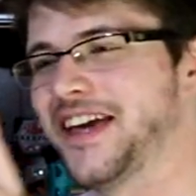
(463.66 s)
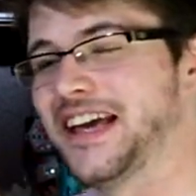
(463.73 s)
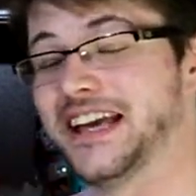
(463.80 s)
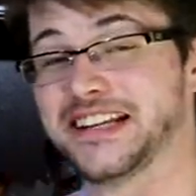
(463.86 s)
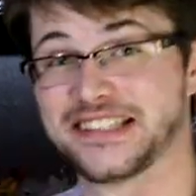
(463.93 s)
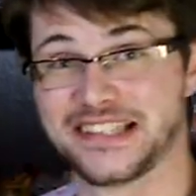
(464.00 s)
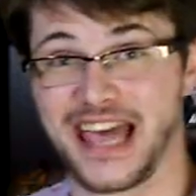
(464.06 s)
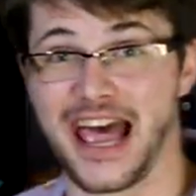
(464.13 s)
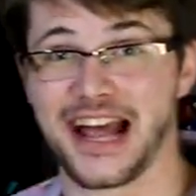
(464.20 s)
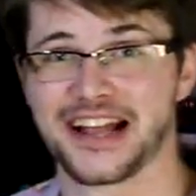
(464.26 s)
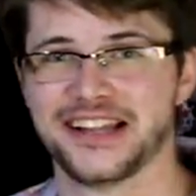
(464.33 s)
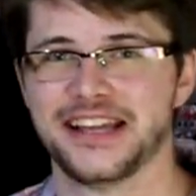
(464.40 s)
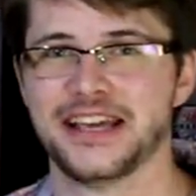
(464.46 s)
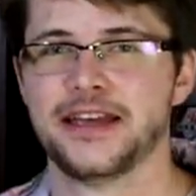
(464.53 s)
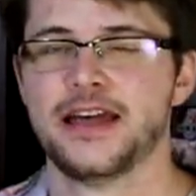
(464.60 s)

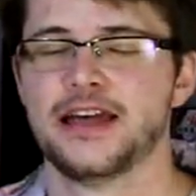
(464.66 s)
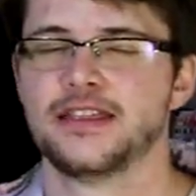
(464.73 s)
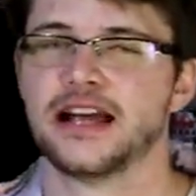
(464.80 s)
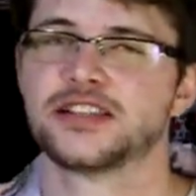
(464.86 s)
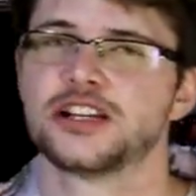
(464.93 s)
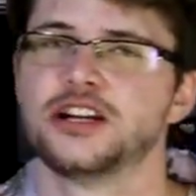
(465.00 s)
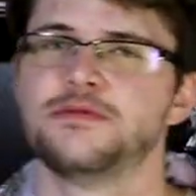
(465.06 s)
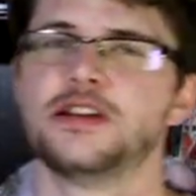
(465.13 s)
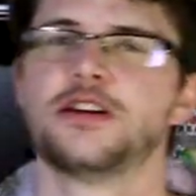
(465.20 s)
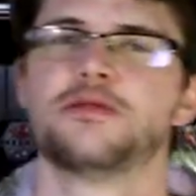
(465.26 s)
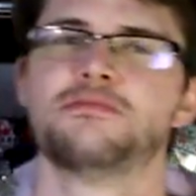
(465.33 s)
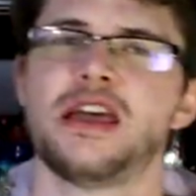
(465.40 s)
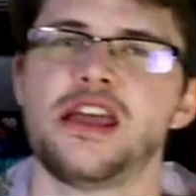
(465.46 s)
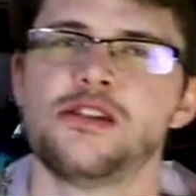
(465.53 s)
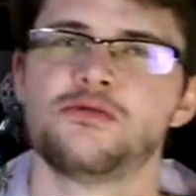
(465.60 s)
Exactly. That's going to be your
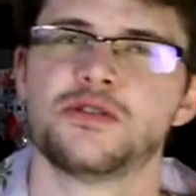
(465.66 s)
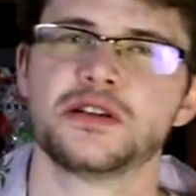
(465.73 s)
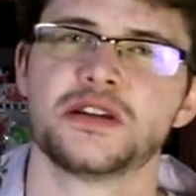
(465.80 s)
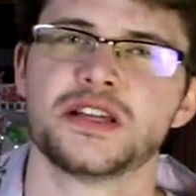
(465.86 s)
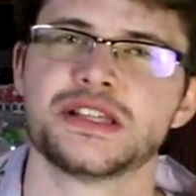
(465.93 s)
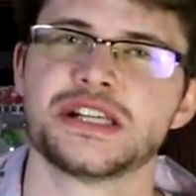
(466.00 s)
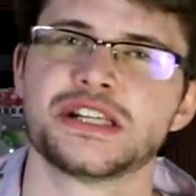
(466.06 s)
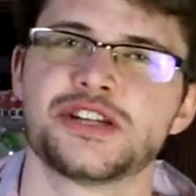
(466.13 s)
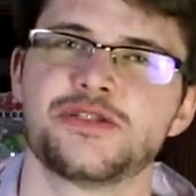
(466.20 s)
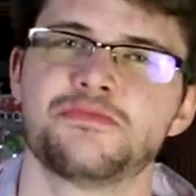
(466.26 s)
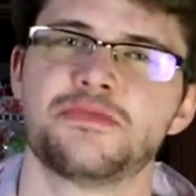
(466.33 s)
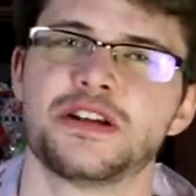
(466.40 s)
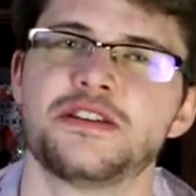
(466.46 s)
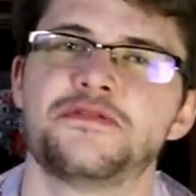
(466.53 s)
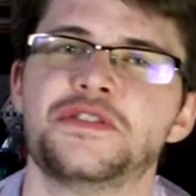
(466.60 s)
main win condition,
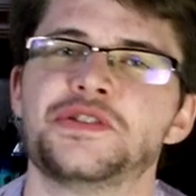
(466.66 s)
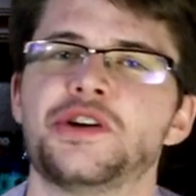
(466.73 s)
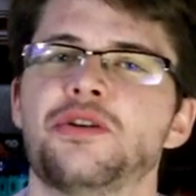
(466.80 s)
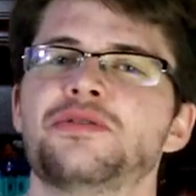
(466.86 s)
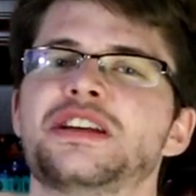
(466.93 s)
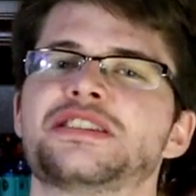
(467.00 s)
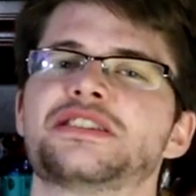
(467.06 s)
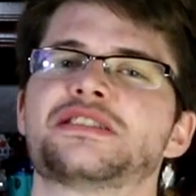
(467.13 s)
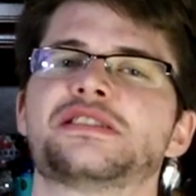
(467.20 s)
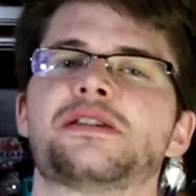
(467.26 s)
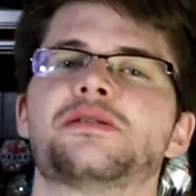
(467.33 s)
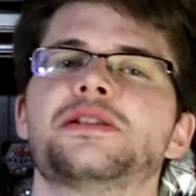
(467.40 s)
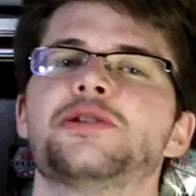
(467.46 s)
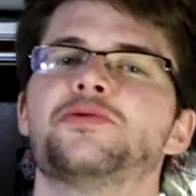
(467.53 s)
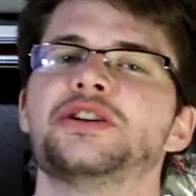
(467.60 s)
but if you don't
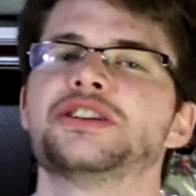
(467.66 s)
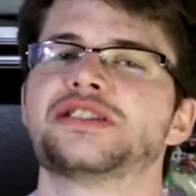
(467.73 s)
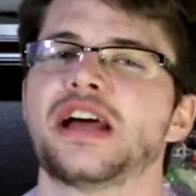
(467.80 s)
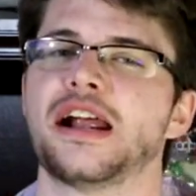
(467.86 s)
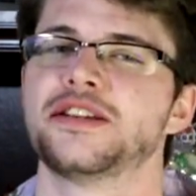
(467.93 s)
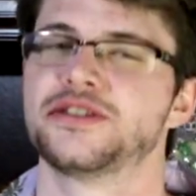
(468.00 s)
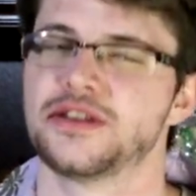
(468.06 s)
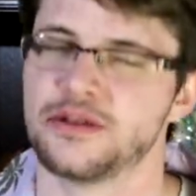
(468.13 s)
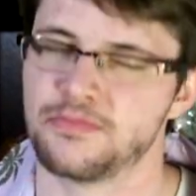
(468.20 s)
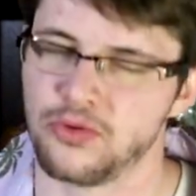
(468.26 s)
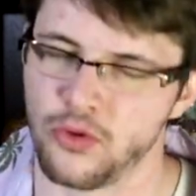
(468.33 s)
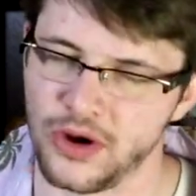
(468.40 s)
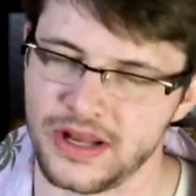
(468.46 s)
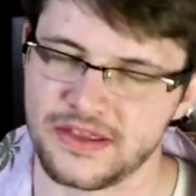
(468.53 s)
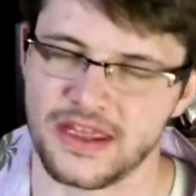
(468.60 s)
necessarily reach that to the
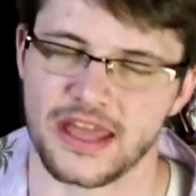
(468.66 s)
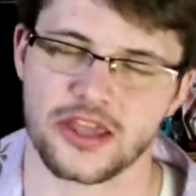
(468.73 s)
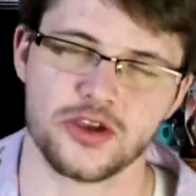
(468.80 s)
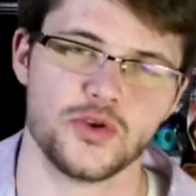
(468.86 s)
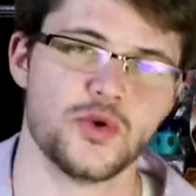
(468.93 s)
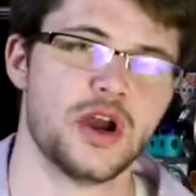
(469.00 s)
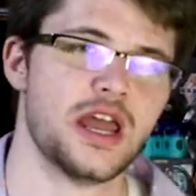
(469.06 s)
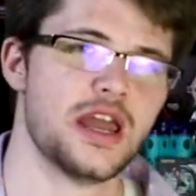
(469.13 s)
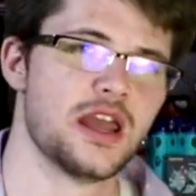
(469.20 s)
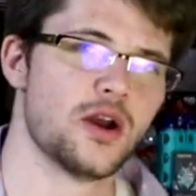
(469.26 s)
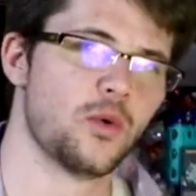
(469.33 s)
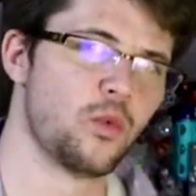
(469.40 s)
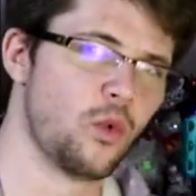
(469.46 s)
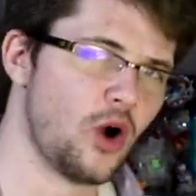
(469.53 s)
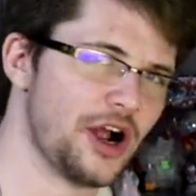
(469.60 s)
point that you
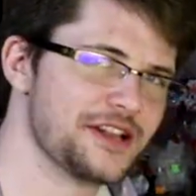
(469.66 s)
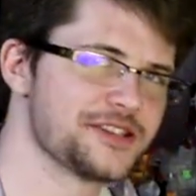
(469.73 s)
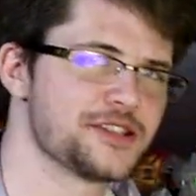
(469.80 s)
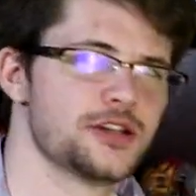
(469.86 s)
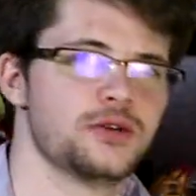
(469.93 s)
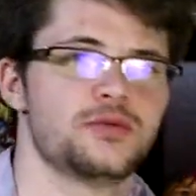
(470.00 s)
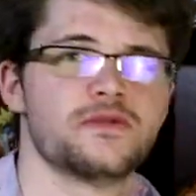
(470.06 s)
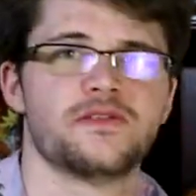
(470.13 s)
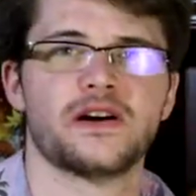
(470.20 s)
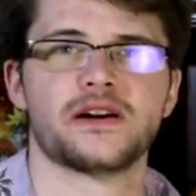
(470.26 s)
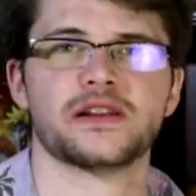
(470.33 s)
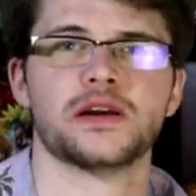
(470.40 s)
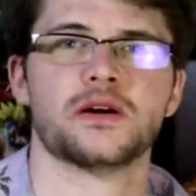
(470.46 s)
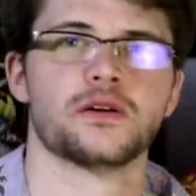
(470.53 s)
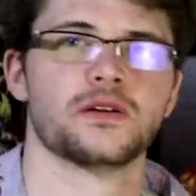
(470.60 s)
want to
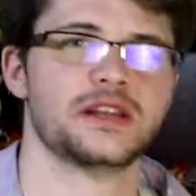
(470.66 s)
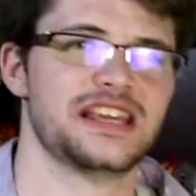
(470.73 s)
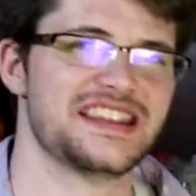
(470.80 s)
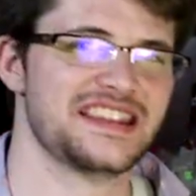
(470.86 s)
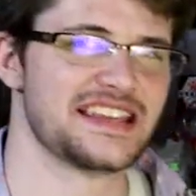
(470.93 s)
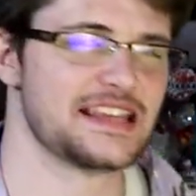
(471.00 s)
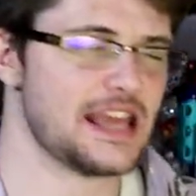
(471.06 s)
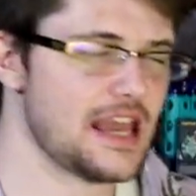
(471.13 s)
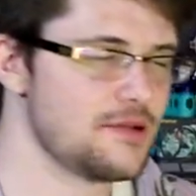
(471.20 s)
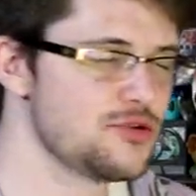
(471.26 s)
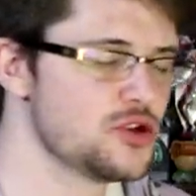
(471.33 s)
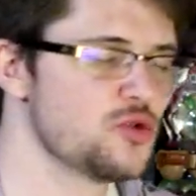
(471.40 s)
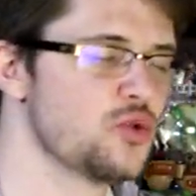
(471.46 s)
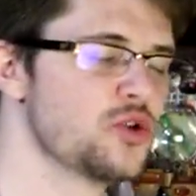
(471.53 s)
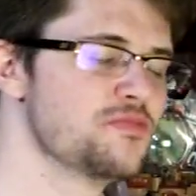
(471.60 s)
fairly early in the game,
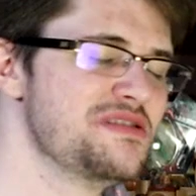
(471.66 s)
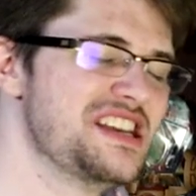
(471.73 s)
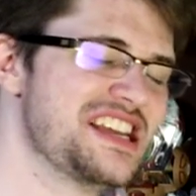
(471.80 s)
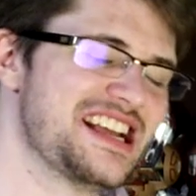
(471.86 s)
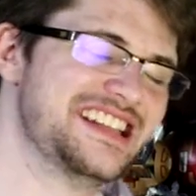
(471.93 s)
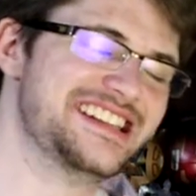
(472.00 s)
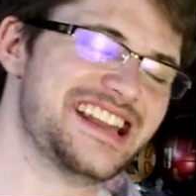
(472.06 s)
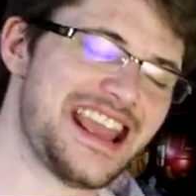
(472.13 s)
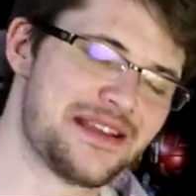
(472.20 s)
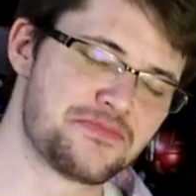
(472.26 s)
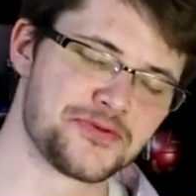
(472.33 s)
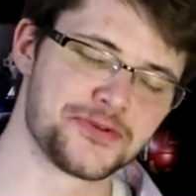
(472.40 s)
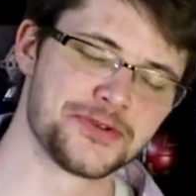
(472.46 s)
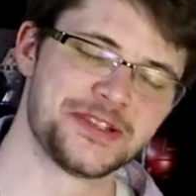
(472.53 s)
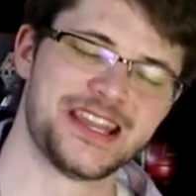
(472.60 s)
you will be
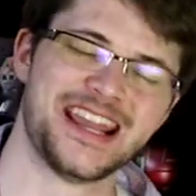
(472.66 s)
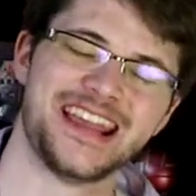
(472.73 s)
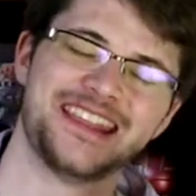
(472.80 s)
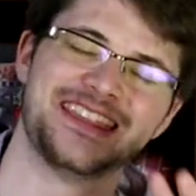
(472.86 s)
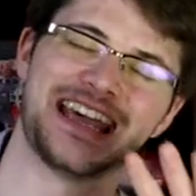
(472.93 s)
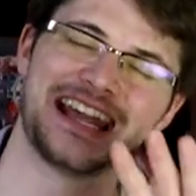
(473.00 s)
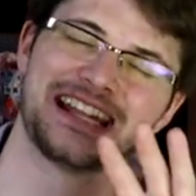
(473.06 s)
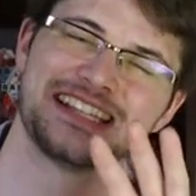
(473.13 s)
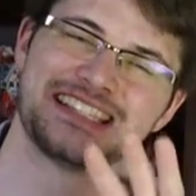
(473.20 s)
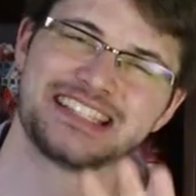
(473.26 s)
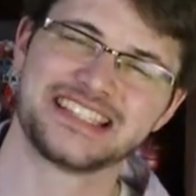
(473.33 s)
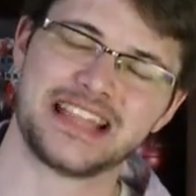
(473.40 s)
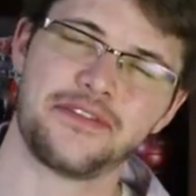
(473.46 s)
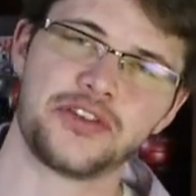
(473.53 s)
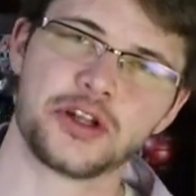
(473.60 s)
enabled that
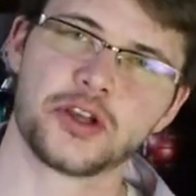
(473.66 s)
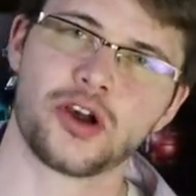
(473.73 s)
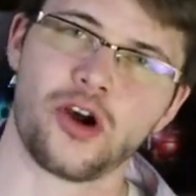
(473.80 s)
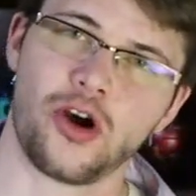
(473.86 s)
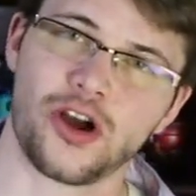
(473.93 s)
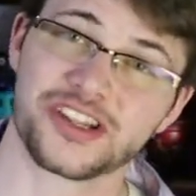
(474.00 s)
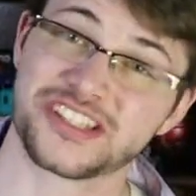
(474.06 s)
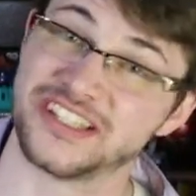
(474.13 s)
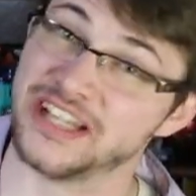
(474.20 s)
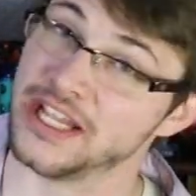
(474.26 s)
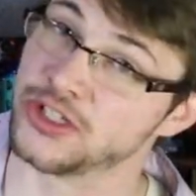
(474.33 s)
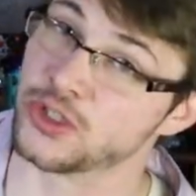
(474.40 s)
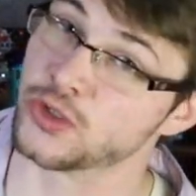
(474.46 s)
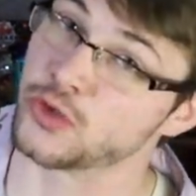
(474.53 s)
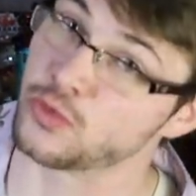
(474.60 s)
7-cost
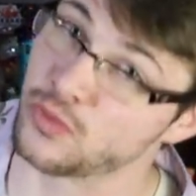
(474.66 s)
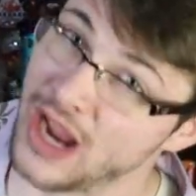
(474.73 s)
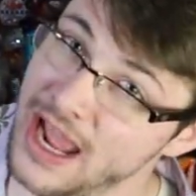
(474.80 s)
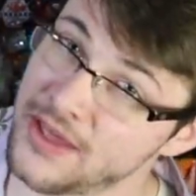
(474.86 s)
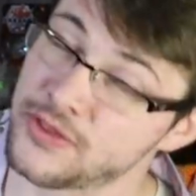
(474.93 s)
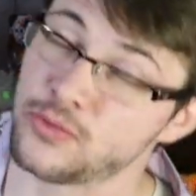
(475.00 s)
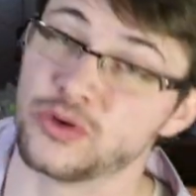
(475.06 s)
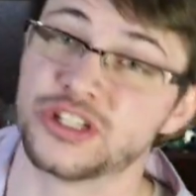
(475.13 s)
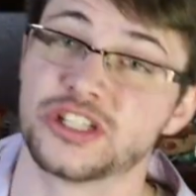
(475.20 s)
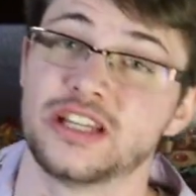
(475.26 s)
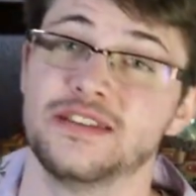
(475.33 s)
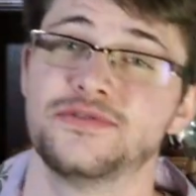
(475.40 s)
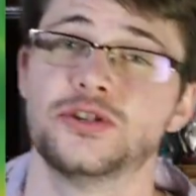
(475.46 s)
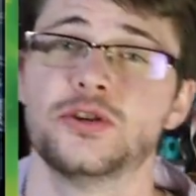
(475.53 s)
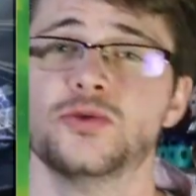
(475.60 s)
Nature's Wrath, which
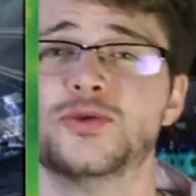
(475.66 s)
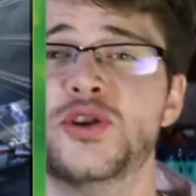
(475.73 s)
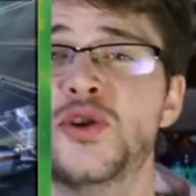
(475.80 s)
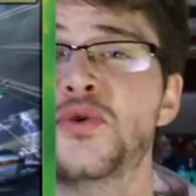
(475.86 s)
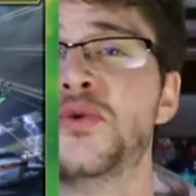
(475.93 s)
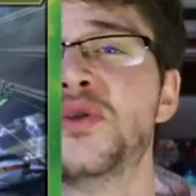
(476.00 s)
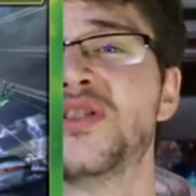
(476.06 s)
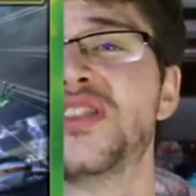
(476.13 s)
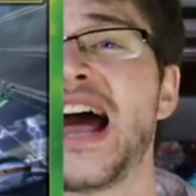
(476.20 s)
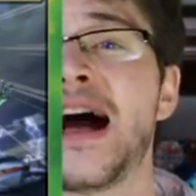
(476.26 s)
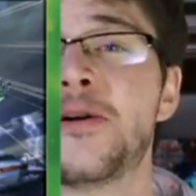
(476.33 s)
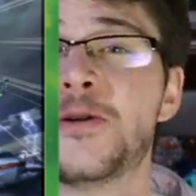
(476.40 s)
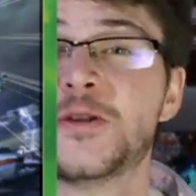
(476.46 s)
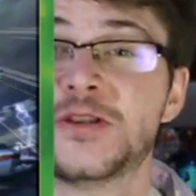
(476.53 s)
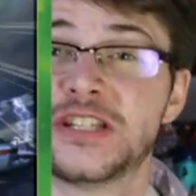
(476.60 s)
gives you
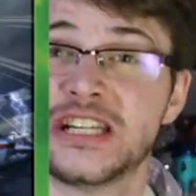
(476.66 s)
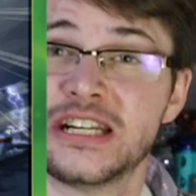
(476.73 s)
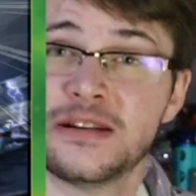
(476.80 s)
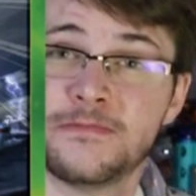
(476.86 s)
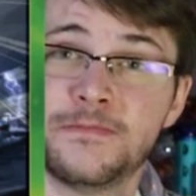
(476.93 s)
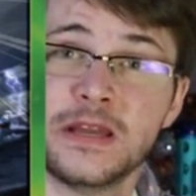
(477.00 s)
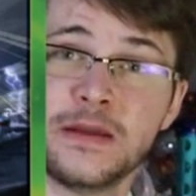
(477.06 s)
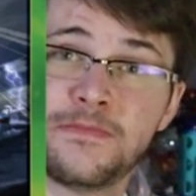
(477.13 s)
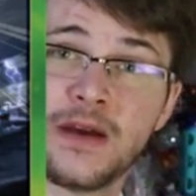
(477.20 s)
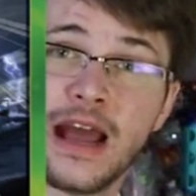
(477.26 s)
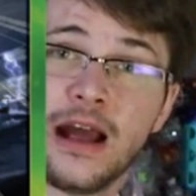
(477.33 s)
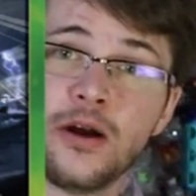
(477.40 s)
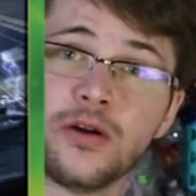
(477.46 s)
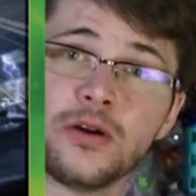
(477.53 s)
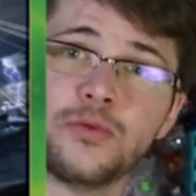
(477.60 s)
2000 B
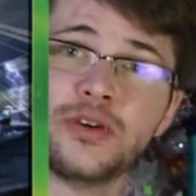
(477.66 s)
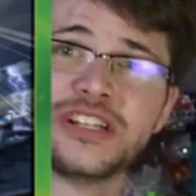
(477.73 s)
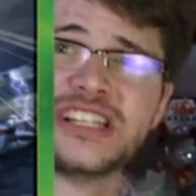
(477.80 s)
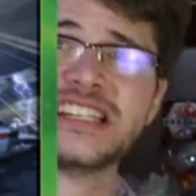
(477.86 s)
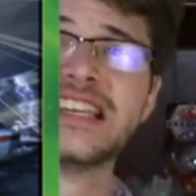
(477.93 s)
power, which